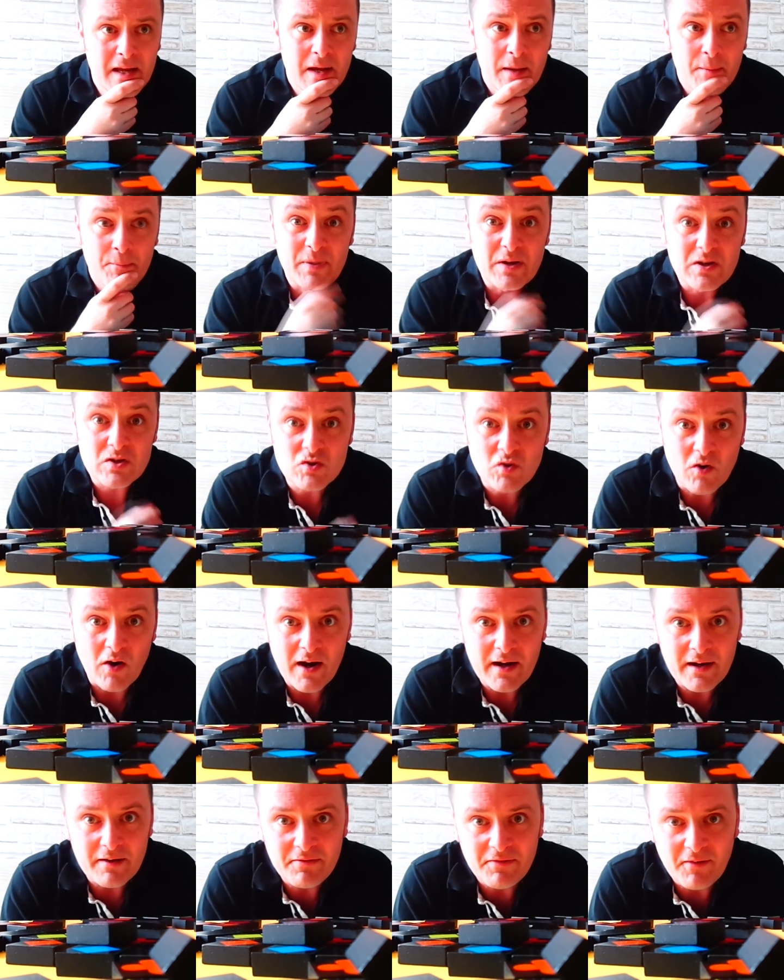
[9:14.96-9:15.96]
been
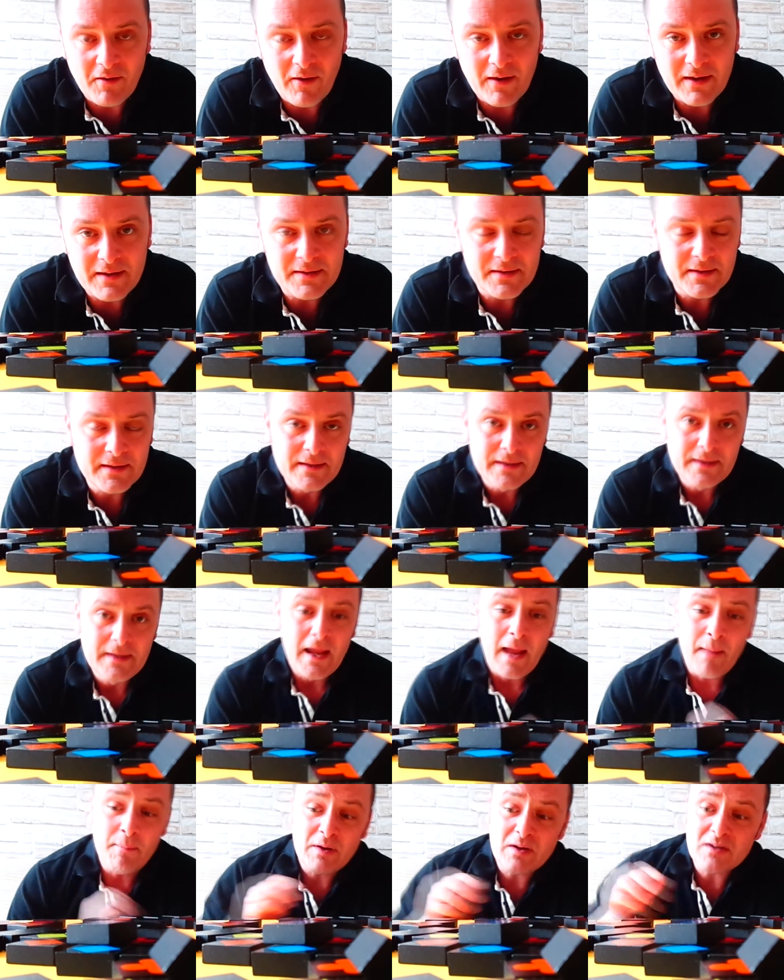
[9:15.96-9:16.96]
trying to find.
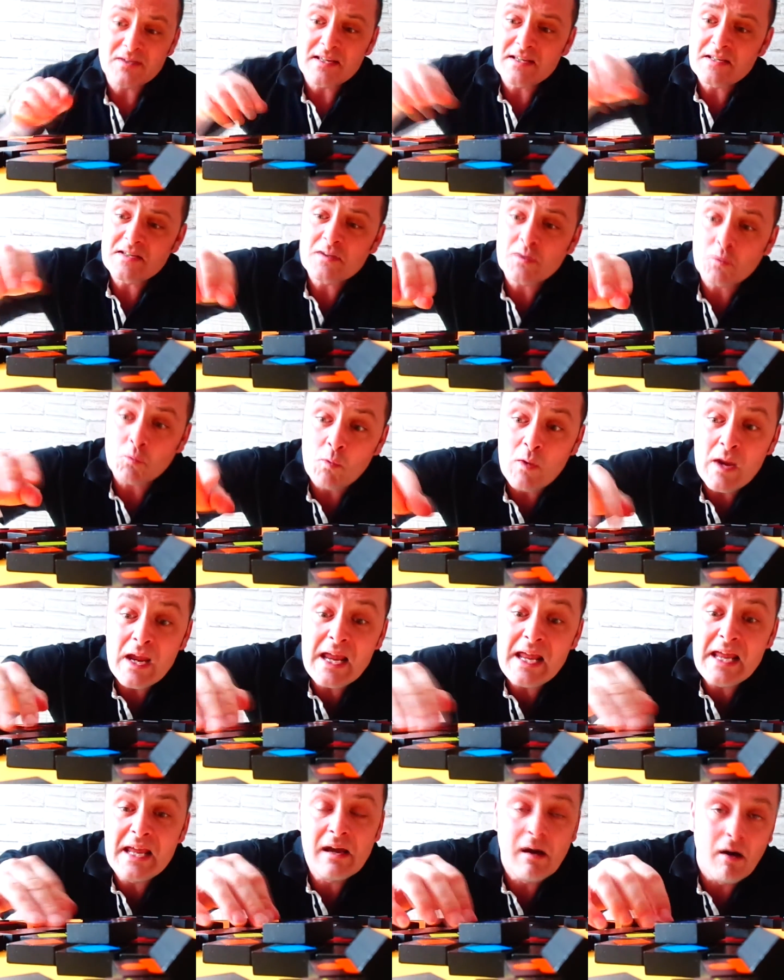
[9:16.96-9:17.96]
And because there's
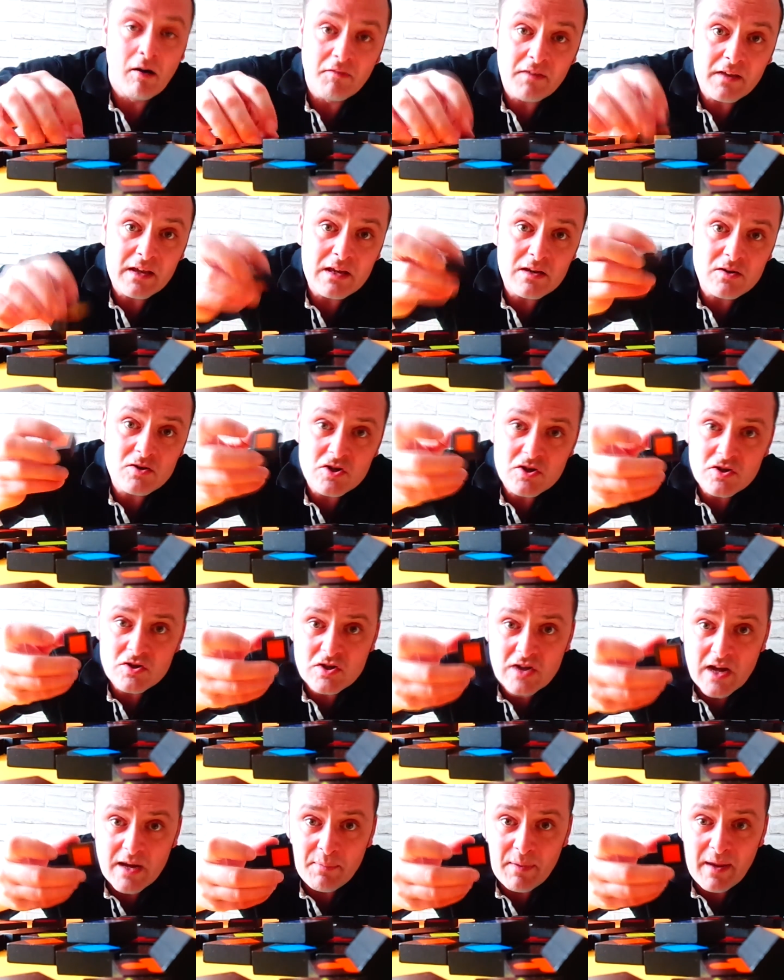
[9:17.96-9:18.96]
3 of each
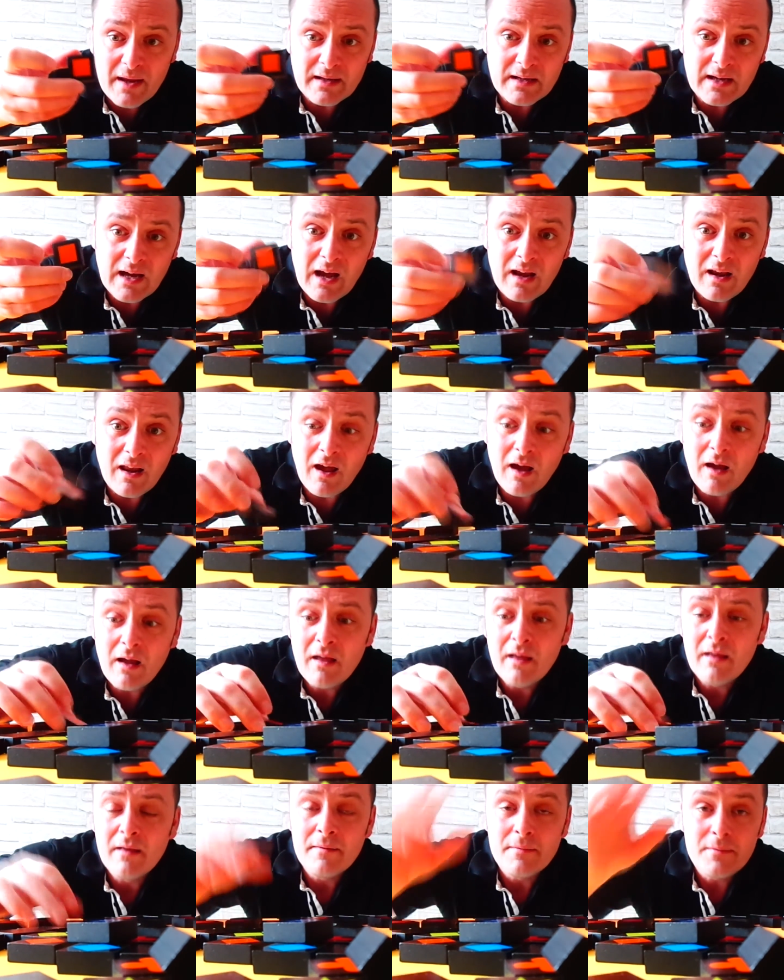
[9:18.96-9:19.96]
shape and colour,
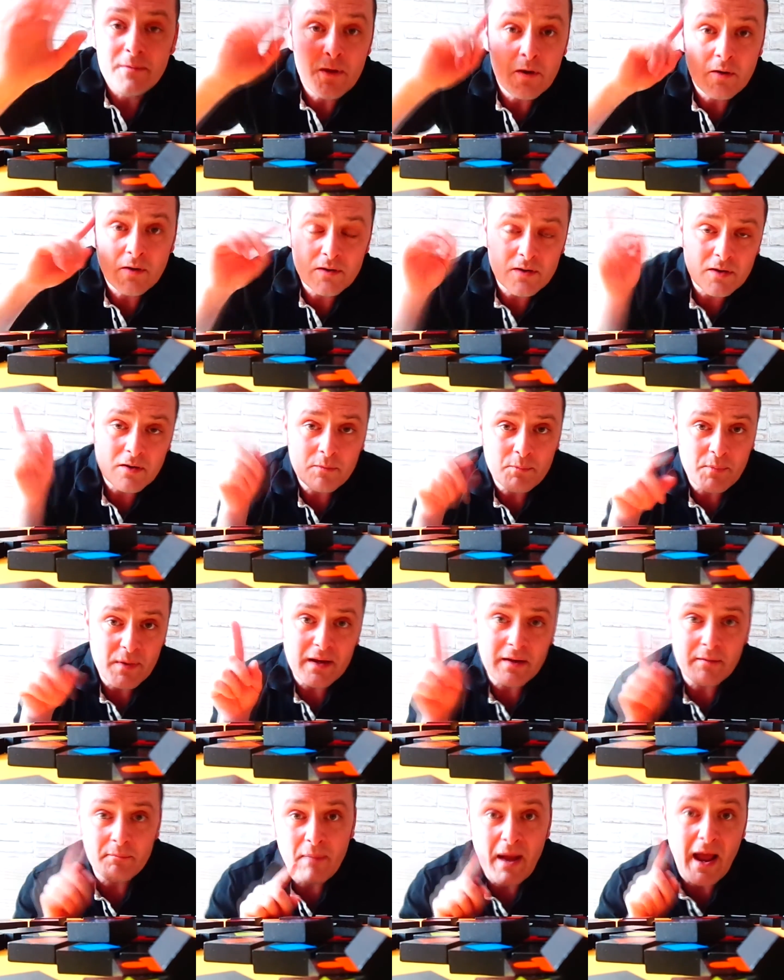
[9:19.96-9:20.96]
you can do a bit
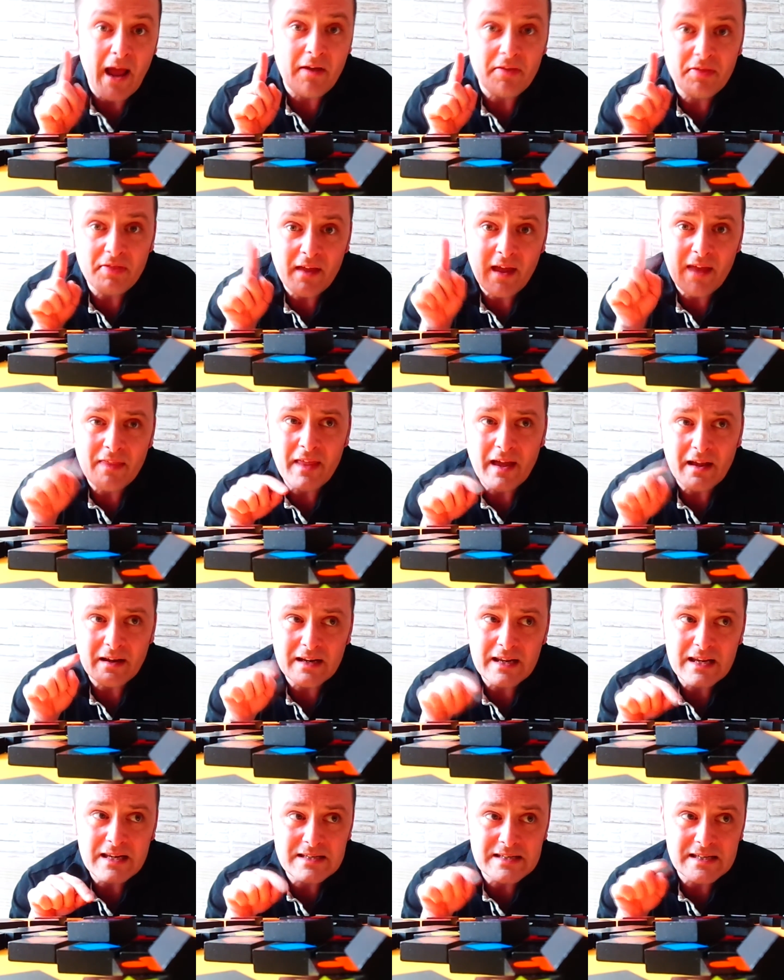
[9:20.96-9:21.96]
of math, and that
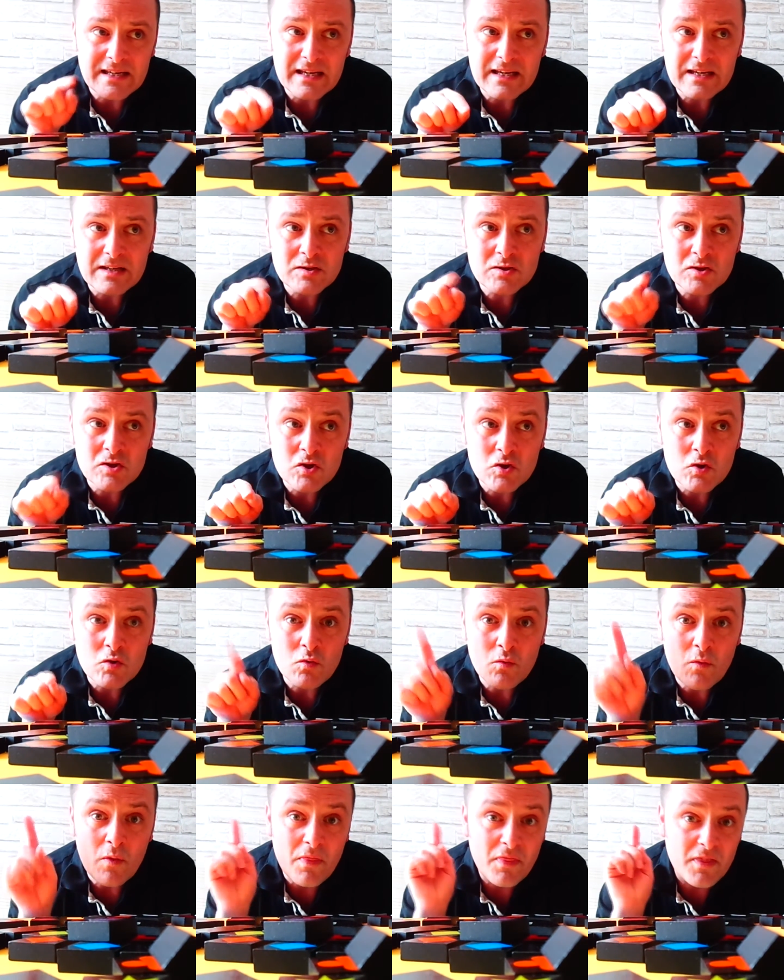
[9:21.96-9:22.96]
leads
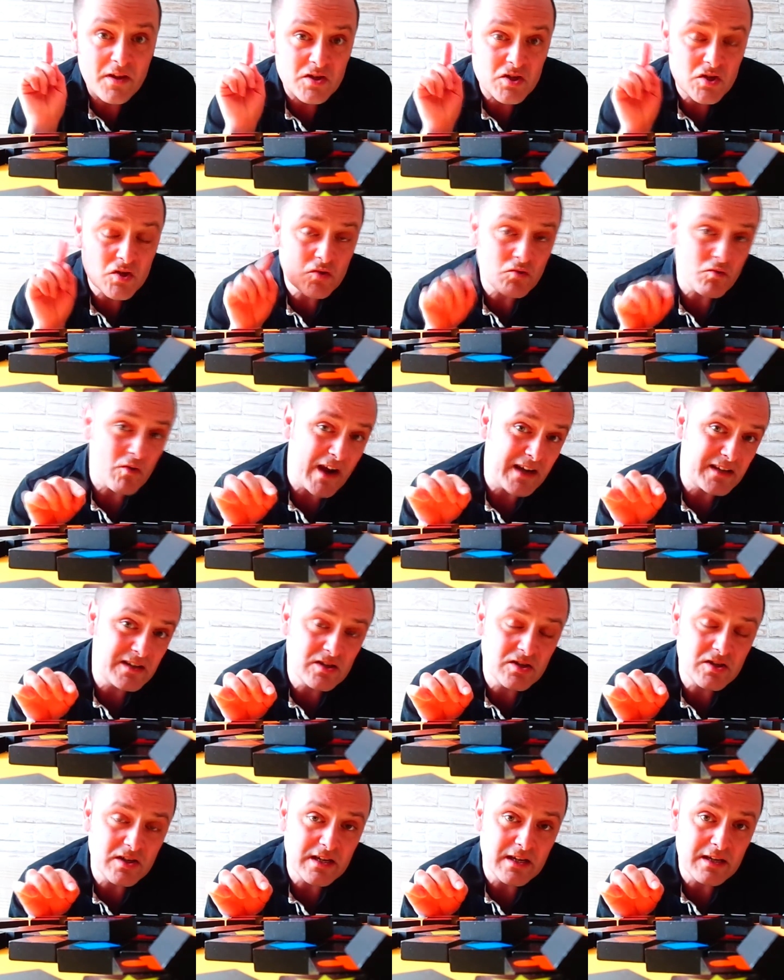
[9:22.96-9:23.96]
into the
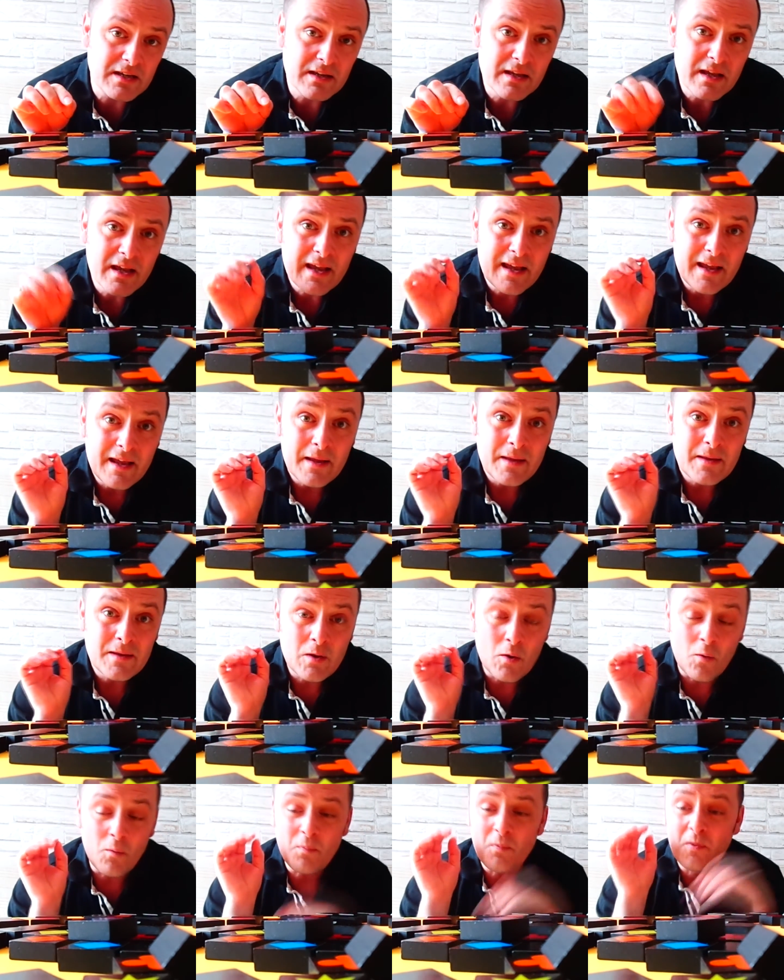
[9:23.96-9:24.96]
strategy.
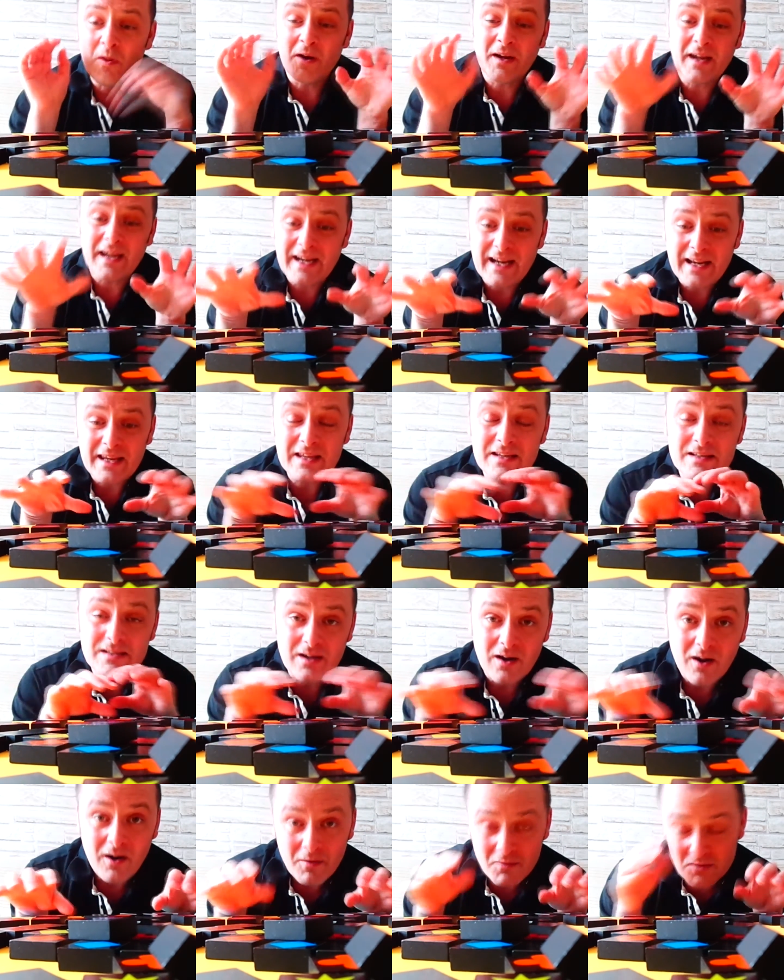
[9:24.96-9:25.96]
You're looking at your
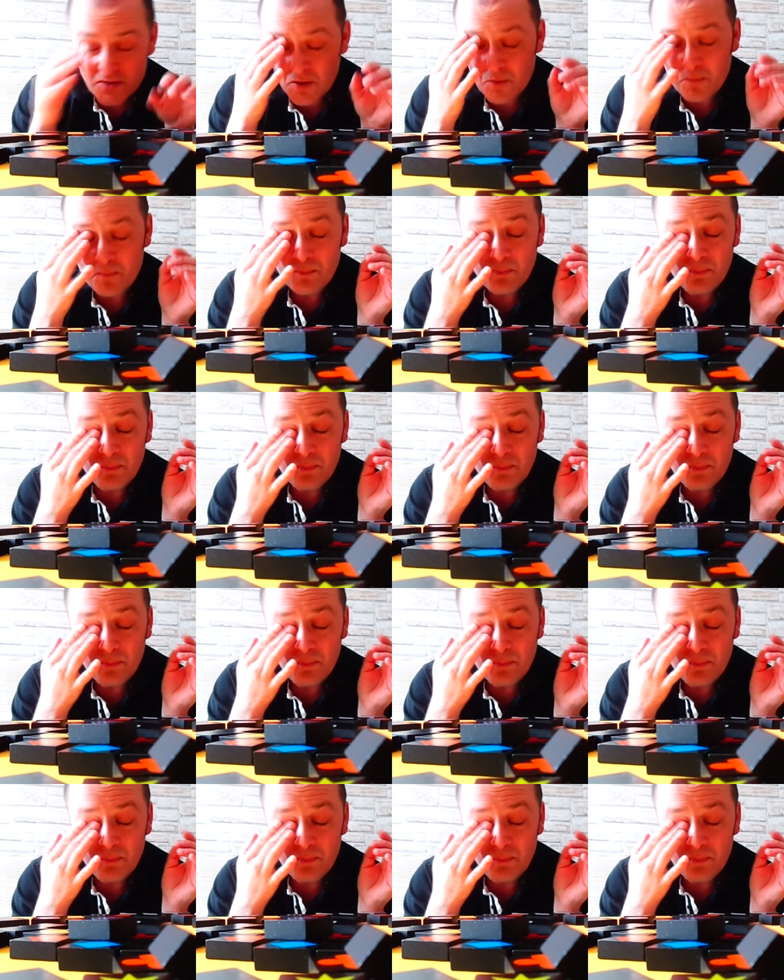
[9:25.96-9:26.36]
tiles, you